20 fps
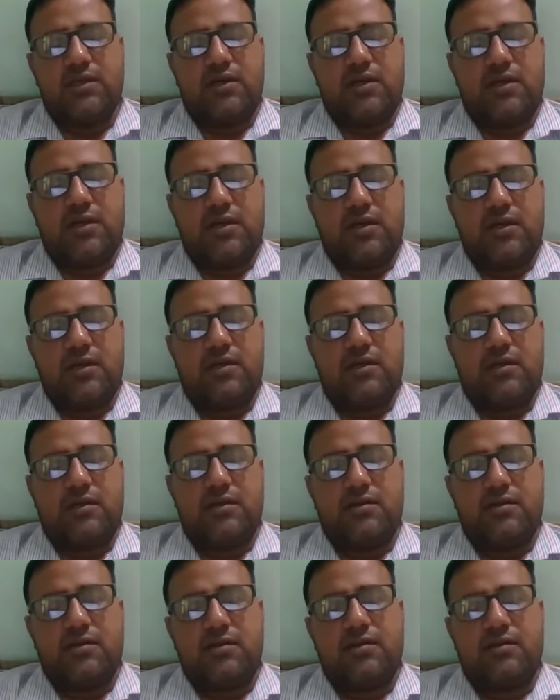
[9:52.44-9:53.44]

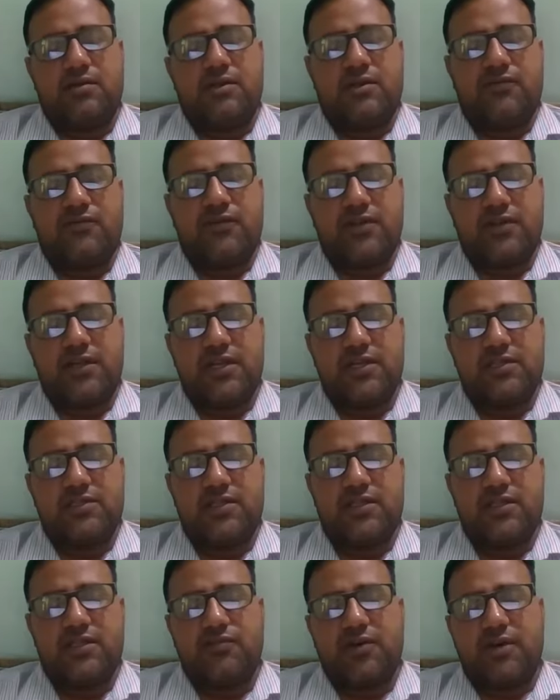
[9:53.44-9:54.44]
and the fertilizer
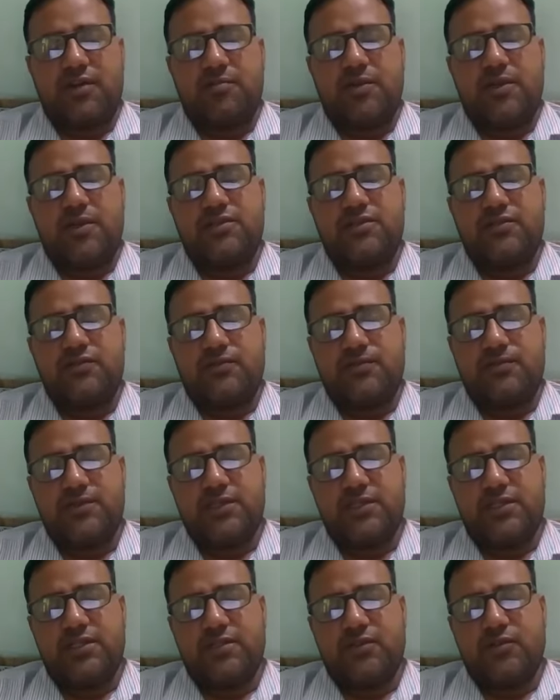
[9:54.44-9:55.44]
requirements of
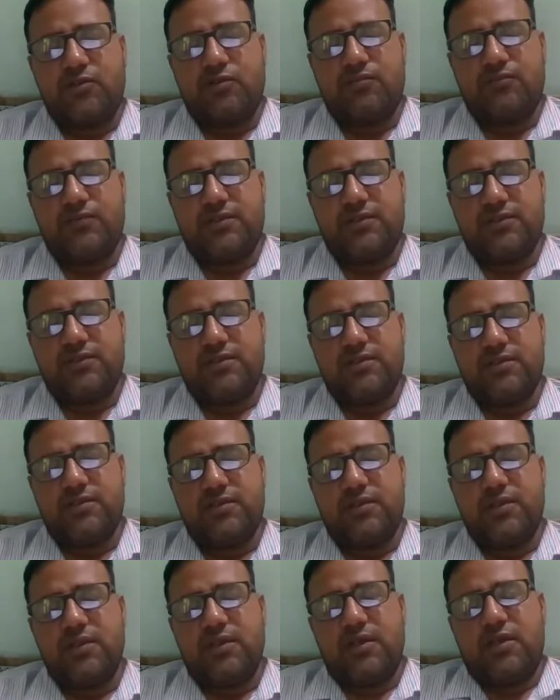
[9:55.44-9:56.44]
seed crop is
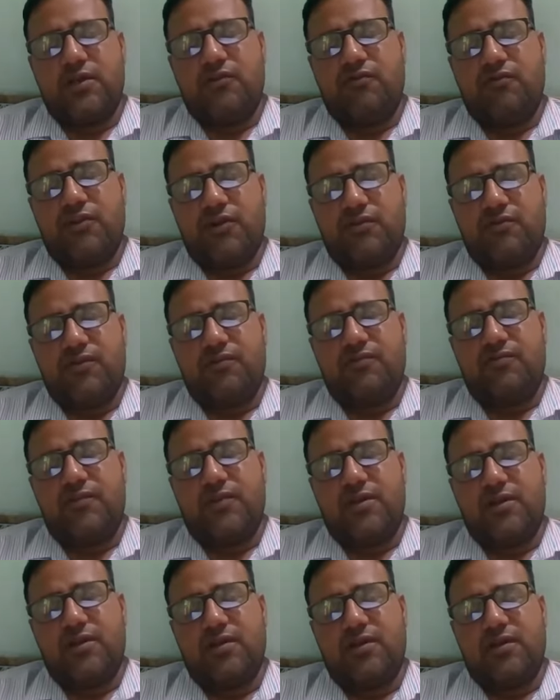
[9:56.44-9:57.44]

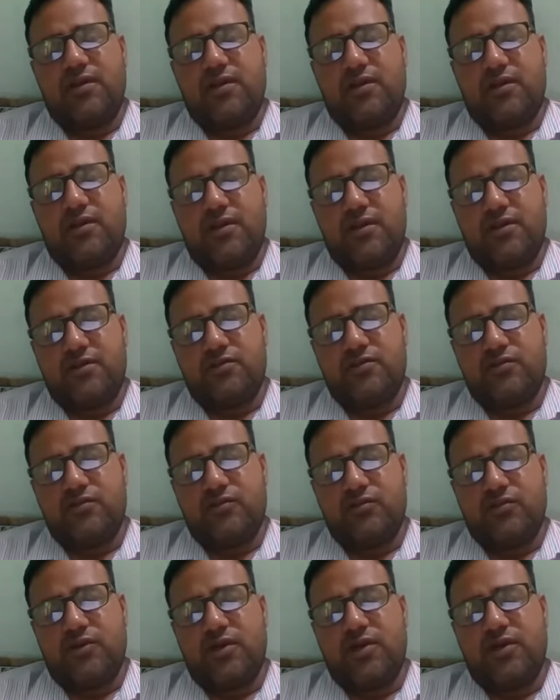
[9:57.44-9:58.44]
150
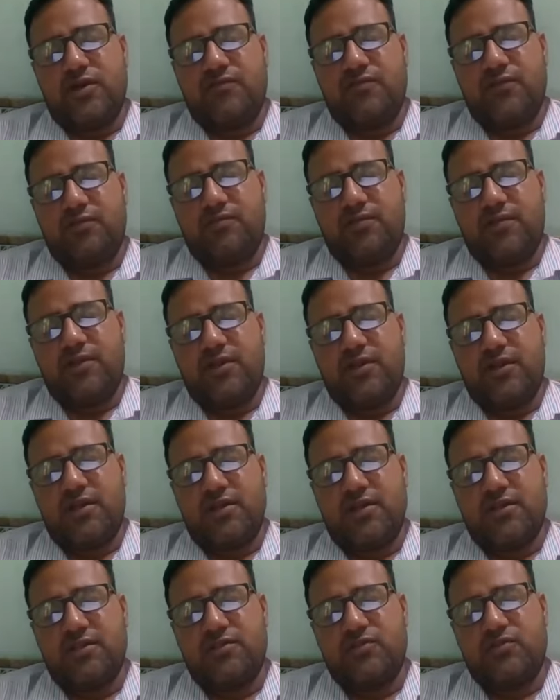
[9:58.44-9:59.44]
ratio 50
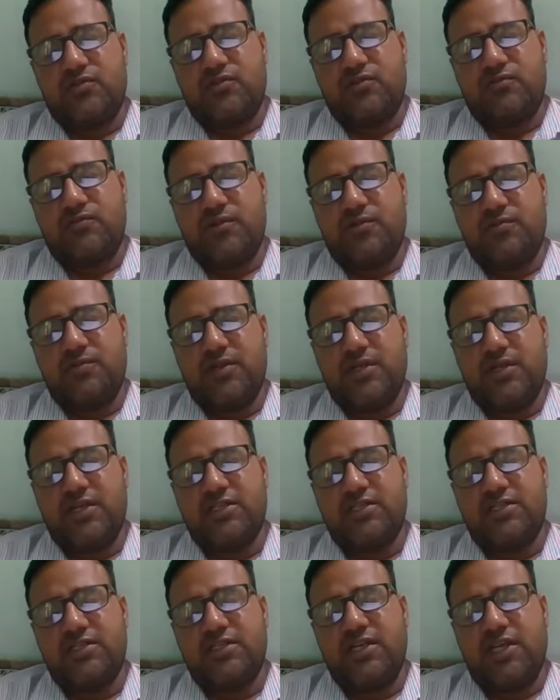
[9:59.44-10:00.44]
so 50
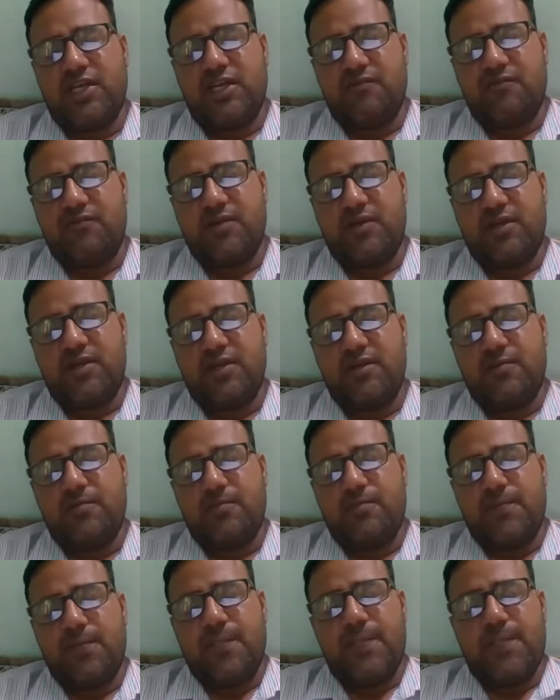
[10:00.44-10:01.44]
kg NPK.
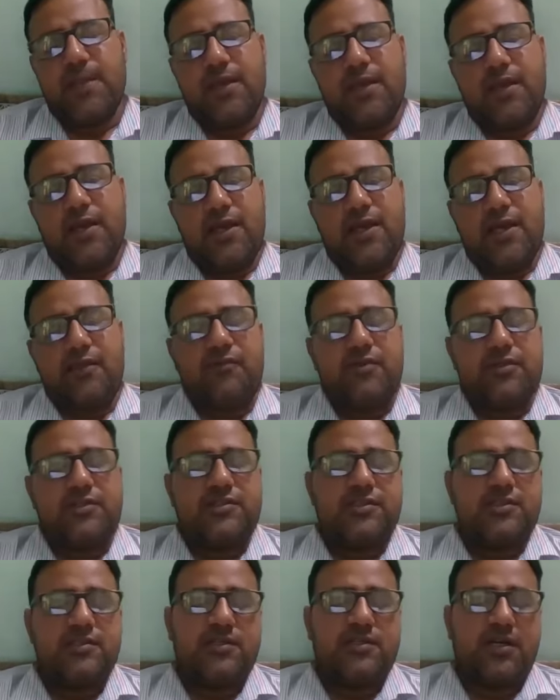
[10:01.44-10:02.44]
in which
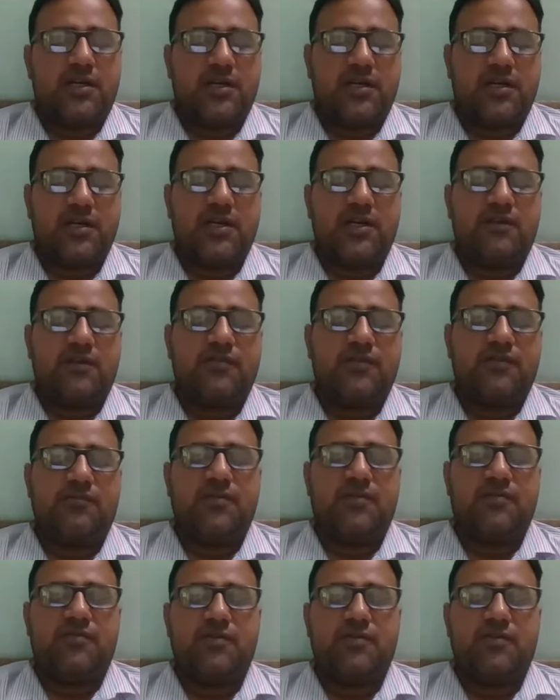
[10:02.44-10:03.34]
150